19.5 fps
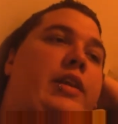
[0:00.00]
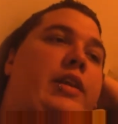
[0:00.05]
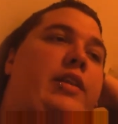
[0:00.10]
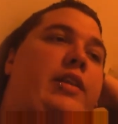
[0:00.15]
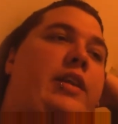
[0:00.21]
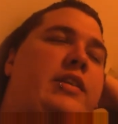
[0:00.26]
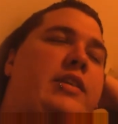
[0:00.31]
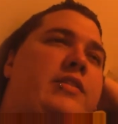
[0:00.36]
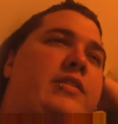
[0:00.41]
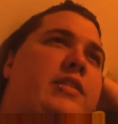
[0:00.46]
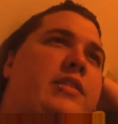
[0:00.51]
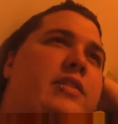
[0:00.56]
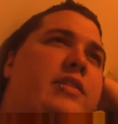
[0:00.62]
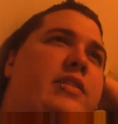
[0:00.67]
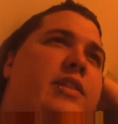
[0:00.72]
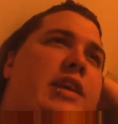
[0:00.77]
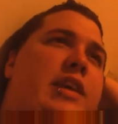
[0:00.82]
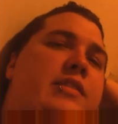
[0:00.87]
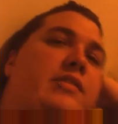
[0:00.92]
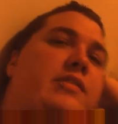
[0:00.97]
I think it's
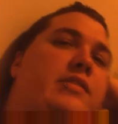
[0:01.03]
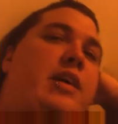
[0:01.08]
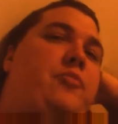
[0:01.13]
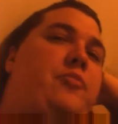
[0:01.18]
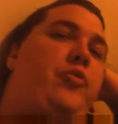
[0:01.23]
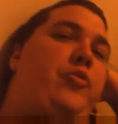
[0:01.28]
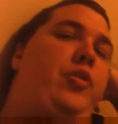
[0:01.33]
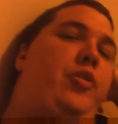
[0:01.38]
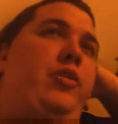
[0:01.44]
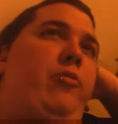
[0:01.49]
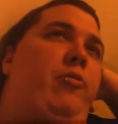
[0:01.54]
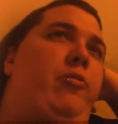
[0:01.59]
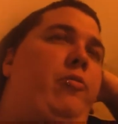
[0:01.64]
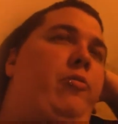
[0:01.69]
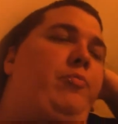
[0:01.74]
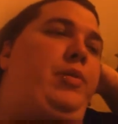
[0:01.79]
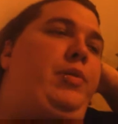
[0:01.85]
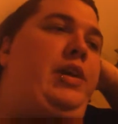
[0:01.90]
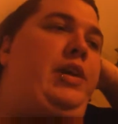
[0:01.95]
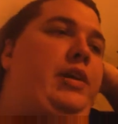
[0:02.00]
either A, stopped raining,
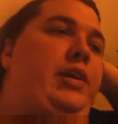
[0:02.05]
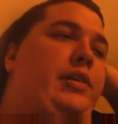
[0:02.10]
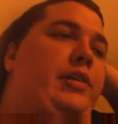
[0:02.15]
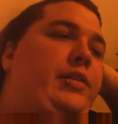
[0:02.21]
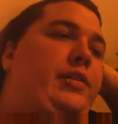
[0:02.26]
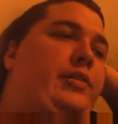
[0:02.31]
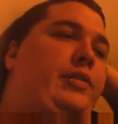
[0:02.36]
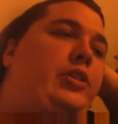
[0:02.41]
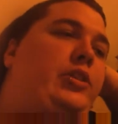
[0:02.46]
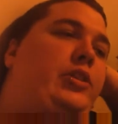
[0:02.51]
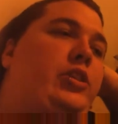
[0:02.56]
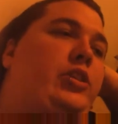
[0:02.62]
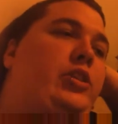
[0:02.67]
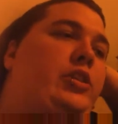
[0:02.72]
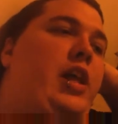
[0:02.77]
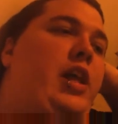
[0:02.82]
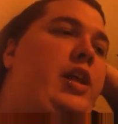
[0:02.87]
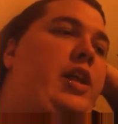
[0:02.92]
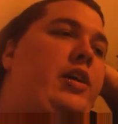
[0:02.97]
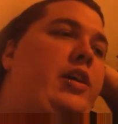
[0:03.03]
or B,
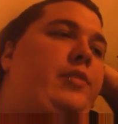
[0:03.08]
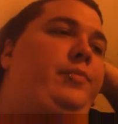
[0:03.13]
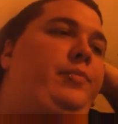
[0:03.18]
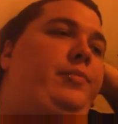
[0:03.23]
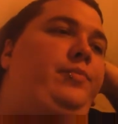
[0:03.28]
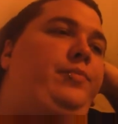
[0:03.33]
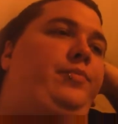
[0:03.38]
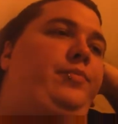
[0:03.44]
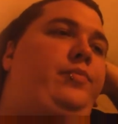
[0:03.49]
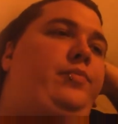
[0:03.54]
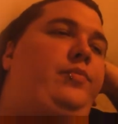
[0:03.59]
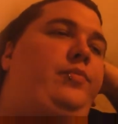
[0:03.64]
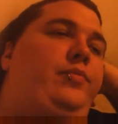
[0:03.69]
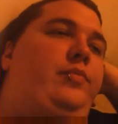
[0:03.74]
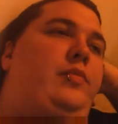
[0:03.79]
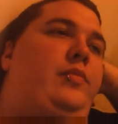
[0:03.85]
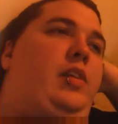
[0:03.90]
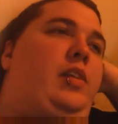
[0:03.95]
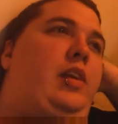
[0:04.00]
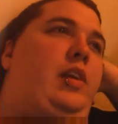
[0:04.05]
just let up.
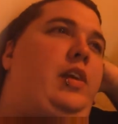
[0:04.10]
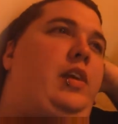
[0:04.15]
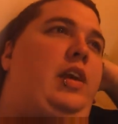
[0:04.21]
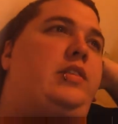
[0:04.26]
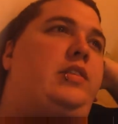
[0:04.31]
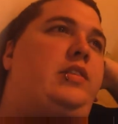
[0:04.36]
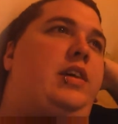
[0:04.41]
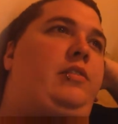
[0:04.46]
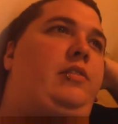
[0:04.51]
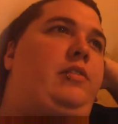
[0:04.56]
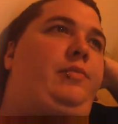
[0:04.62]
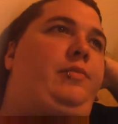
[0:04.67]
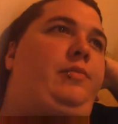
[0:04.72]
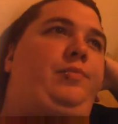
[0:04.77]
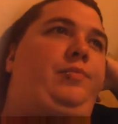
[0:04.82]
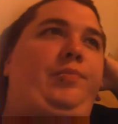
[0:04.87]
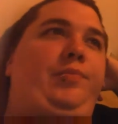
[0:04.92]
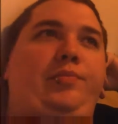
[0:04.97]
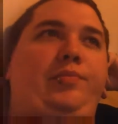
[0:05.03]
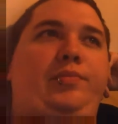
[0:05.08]
I can't tell.
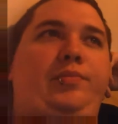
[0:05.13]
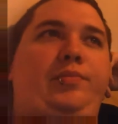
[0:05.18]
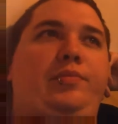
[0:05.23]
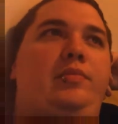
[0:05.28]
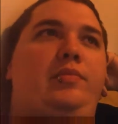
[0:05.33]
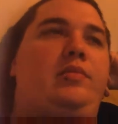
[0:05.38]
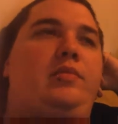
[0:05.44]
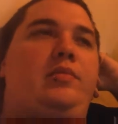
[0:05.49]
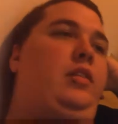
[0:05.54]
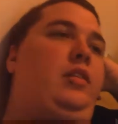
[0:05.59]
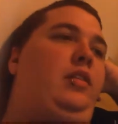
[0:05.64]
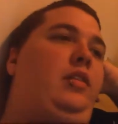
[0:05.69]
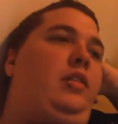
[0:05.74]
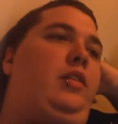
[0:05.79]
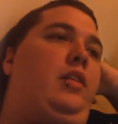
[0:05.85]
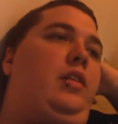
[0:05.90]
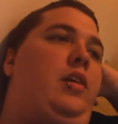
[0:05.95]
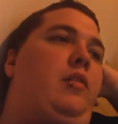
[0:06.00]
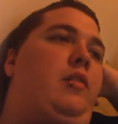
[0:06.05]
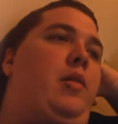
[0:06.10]

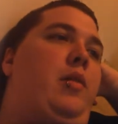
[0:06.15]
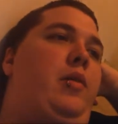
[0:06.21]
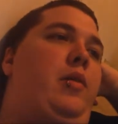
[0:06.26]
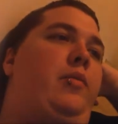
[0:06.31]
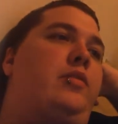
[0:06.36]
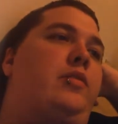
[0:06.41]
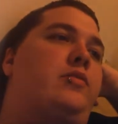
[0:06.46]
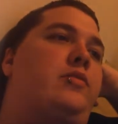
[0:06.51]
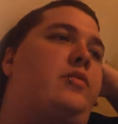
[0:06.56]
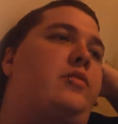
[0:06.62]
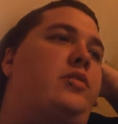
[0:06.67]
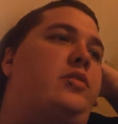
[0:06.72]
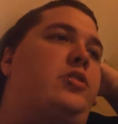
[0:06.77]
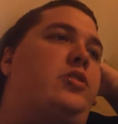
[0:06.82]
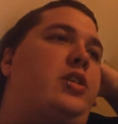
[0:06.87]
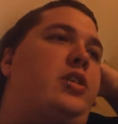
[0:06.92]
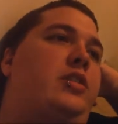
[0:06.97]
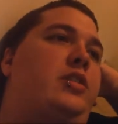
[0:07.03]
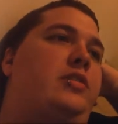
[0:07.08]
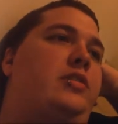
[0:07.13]
And my windows are all
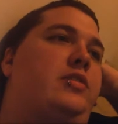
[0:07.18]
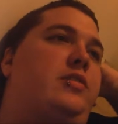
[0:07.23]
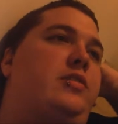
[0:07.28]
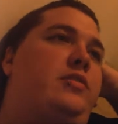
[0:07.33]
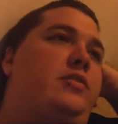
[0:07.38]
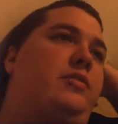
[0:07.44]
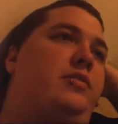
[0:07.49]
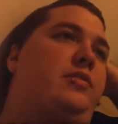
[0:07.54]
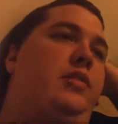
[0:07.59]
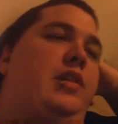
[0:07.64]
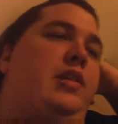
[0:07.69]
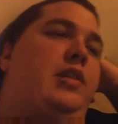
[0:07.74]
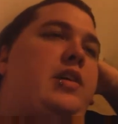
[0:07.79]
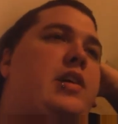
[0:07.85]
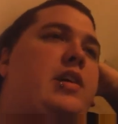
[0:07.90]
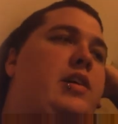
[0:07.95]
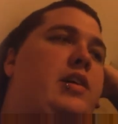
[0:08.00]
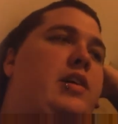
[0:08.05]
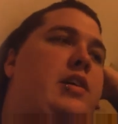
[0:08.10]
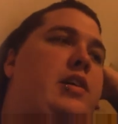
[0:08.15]
shut, so
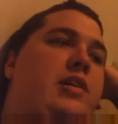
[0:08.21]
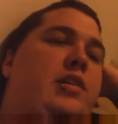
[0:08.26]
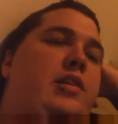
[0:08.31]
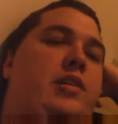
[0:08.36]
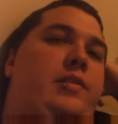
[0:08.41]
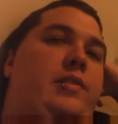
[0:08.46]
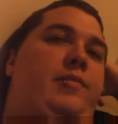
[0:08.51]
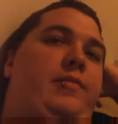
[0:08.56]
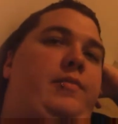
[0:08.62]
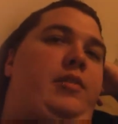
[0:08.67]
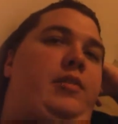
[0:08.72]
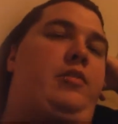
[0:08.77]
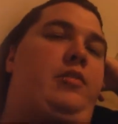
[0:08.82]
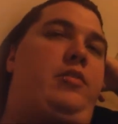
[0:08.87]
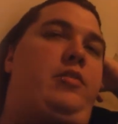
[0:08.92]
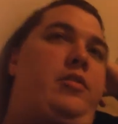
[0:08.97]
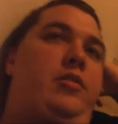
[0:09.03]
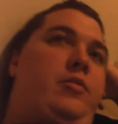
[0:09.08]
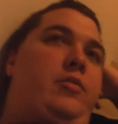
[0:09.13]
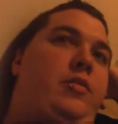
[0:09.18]
I
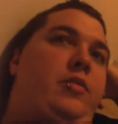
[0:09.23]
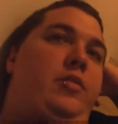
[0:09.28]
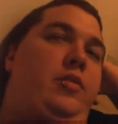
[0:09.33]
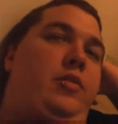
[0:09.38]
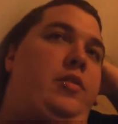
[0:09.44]
don't know.